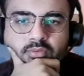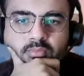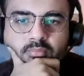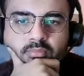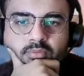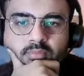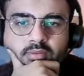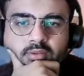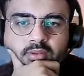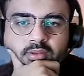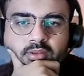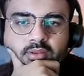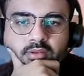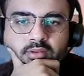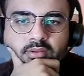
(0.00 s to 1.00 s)
maybe
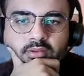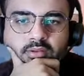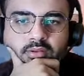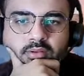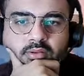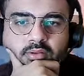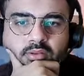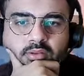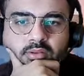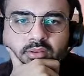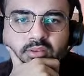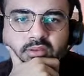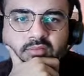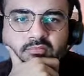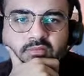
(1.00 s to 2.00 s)
king
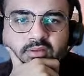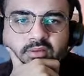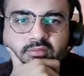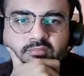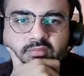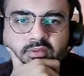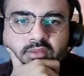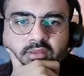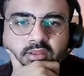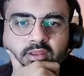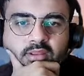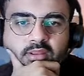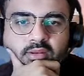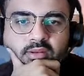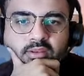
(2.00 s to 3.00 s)
e5, king
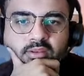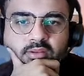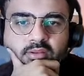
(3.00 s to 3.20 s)
a3,